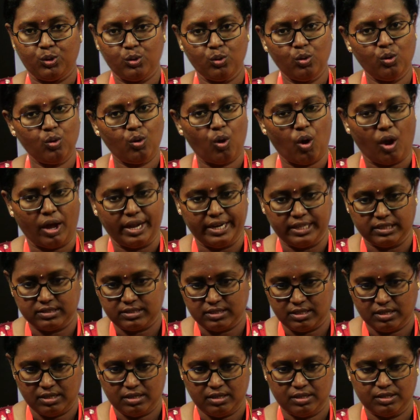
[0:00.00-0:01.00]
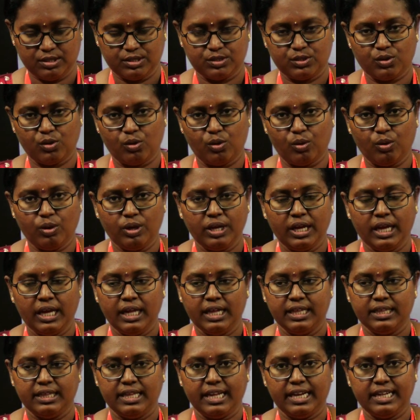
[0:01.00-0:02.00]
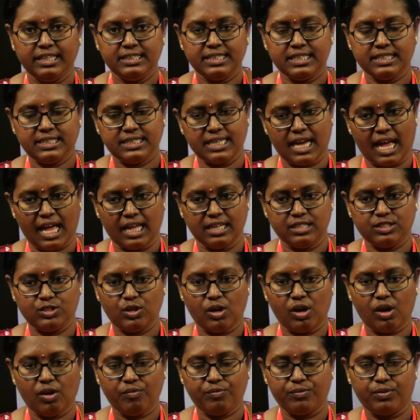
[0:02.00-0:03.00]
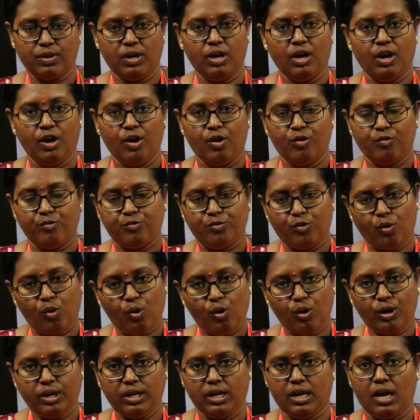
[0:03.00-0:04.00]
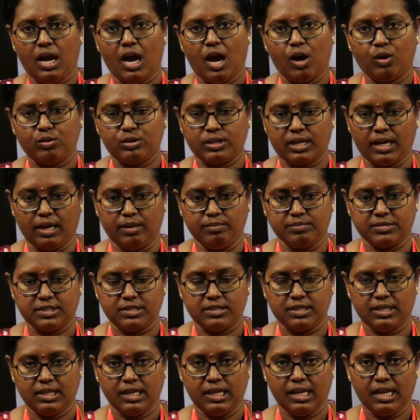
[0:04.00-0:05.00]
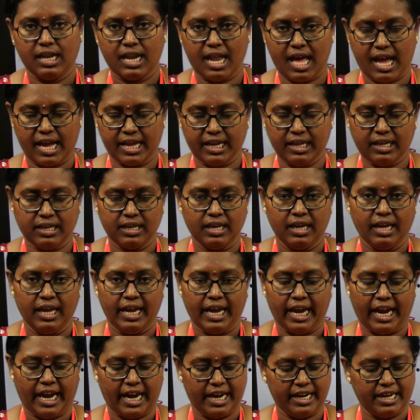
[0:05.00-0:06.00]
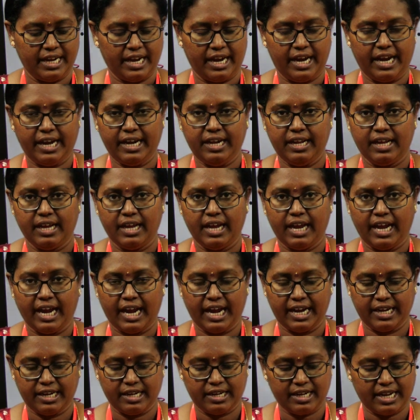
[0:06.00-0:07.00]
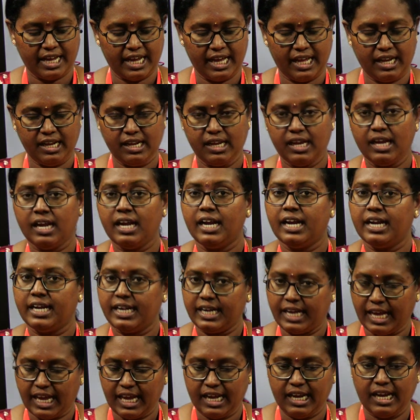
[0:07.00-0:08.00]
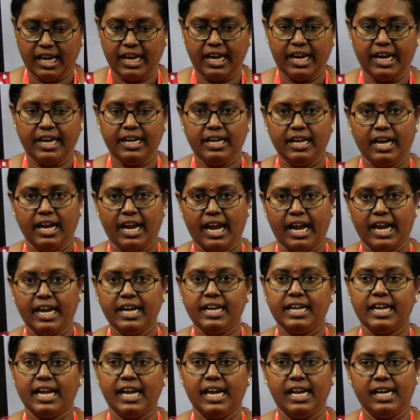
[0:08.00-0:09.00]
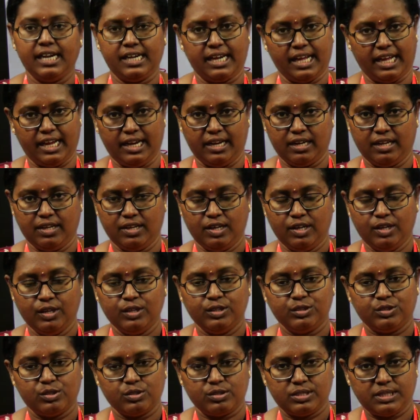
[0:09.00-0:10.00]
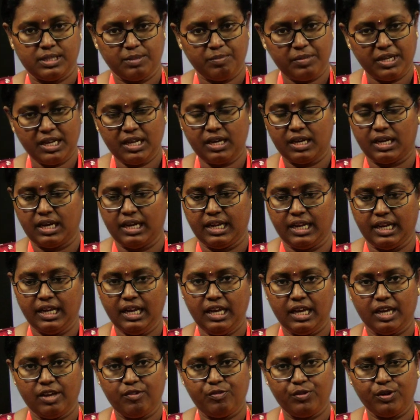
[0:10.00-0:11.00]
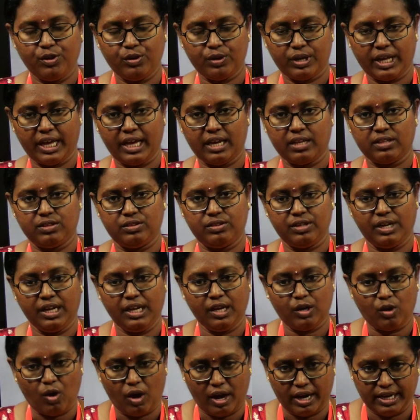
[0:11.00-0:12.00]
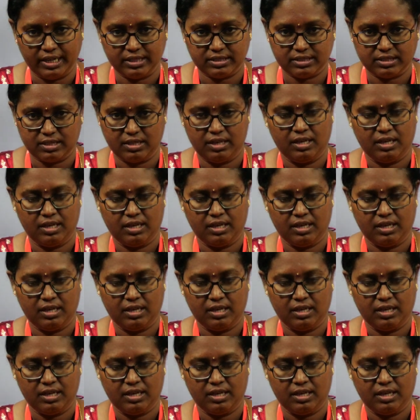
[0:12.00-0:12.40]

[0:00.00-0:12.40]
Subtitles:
2 coins, so there is a chance of 4 outcomes like head head, head tail, tail head and tail tail. So similarly, if you take 3 coins,